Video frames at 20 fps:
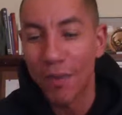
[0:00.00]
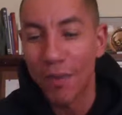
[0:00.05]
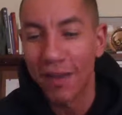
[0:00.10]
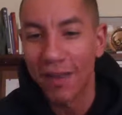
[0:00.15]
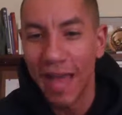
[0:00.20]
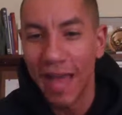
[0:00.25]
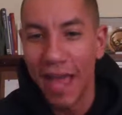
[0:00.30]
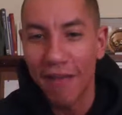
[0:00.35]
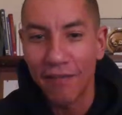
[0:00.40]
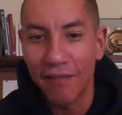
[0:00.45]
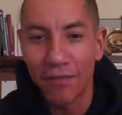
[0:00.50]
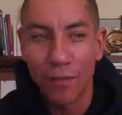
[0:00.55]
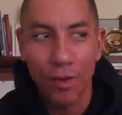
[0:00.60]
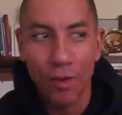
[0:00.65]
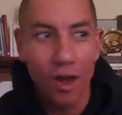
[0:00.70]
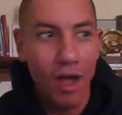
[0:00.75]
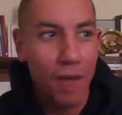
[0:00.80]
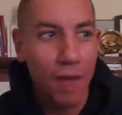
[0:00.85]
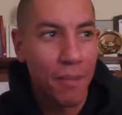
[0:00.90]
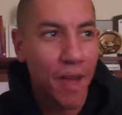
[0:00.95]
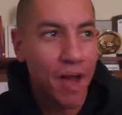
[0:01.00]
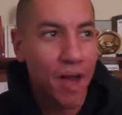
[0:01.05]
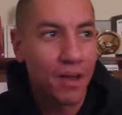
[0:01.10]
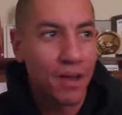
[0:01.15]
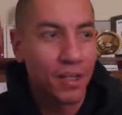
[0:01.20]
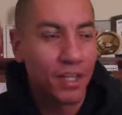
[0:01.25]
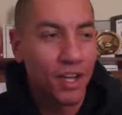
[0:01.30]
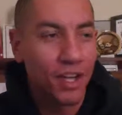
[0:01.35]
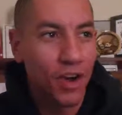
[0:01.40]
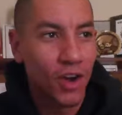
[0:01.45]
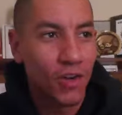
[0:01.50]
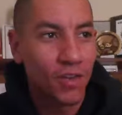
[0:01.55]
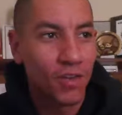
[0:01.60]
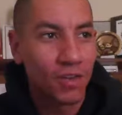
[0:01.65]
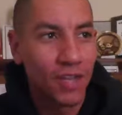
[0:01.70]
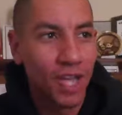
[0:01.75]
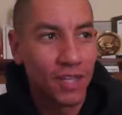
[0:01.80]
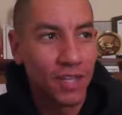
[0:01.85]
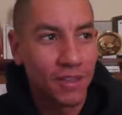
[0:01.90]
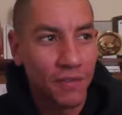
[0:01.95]
Life. We're all about,
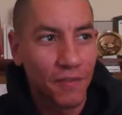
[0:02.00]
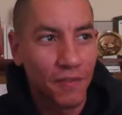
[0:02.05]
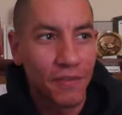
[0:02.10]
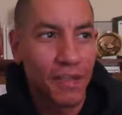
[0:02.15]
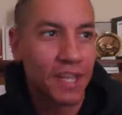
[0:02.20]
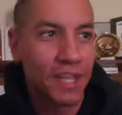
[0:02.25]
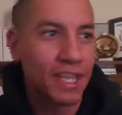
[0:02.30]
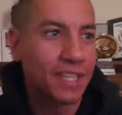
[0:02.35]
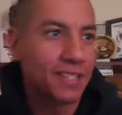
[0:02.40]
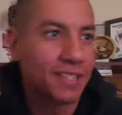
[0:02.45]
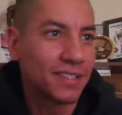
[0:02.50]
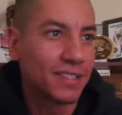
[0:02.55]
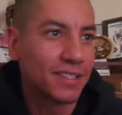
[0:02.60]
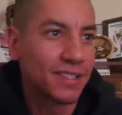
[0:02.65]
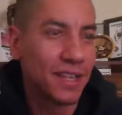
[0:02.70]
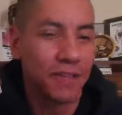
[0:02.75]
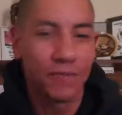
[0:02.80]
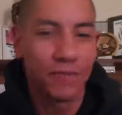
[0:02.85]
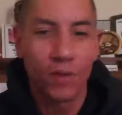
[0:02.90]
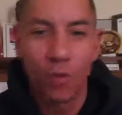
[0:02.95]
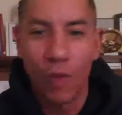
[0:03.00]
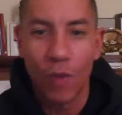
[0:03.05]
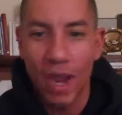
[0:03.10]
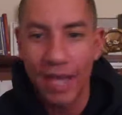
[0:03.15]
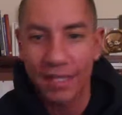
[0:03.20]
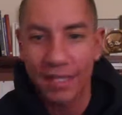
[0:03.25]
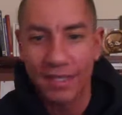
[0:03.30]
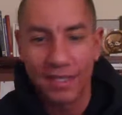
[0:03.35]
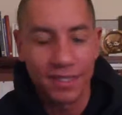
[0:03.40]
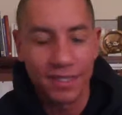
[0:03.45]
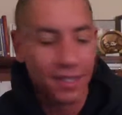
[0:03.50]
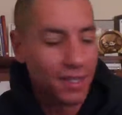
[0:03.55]
health and fitness, lifting weights.